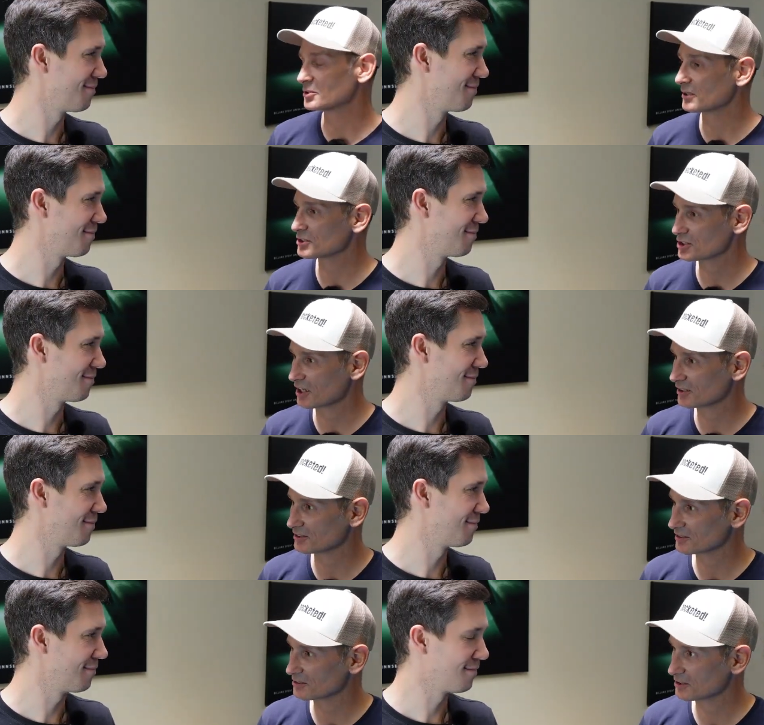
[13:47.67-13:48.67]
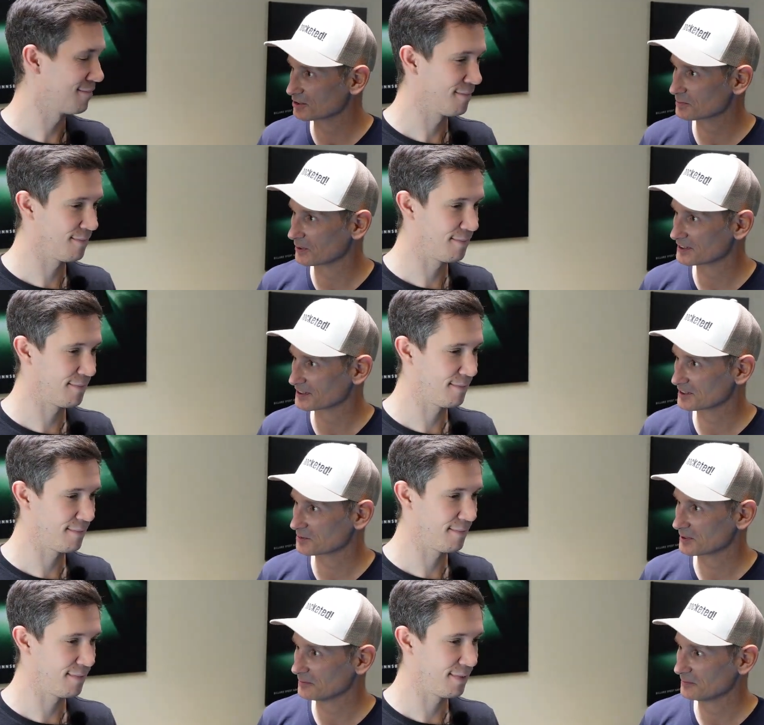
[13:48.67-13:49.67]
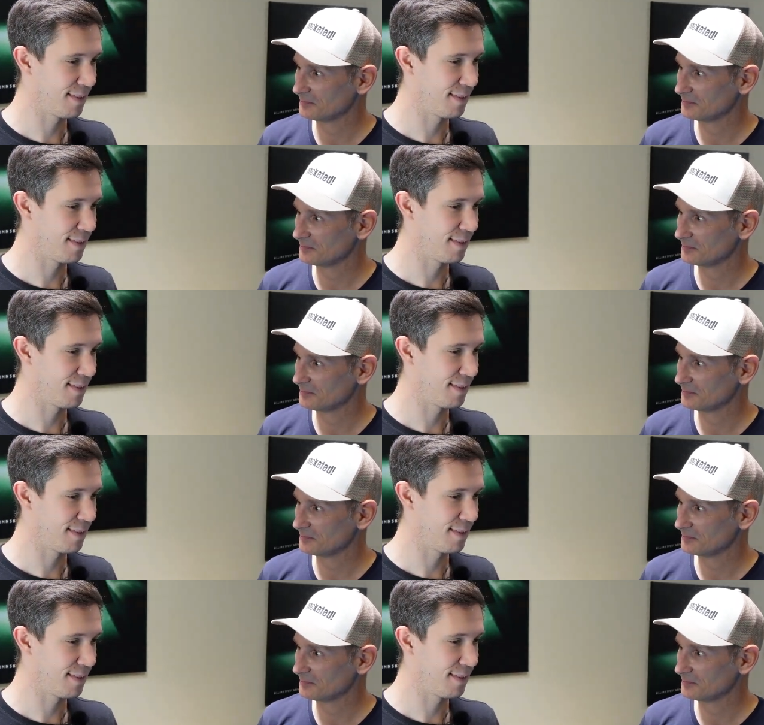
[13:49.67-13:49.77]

Speaker 1: You want to shout out to your sponsors as well?